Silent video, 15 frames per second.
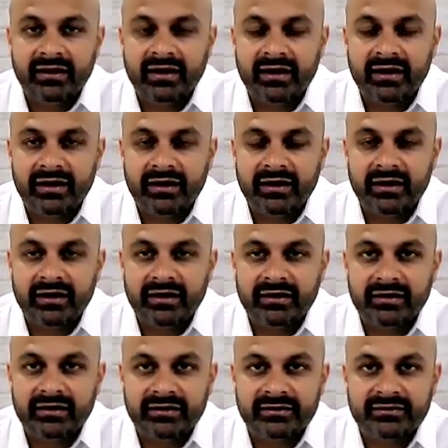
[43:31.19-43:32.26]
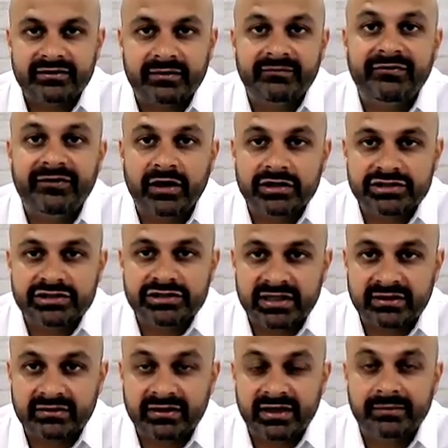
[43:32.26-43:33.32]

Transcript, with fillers: uh, uh, uh, some function and